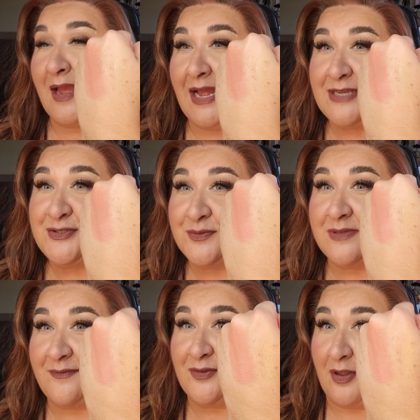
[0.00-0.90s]
I do
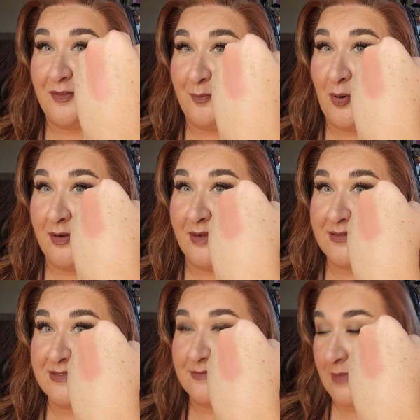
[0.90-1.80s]
love a lot of their
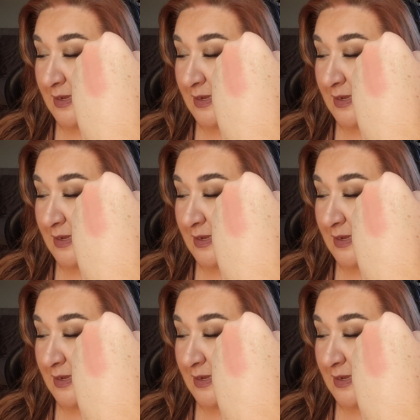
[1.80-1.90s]
products.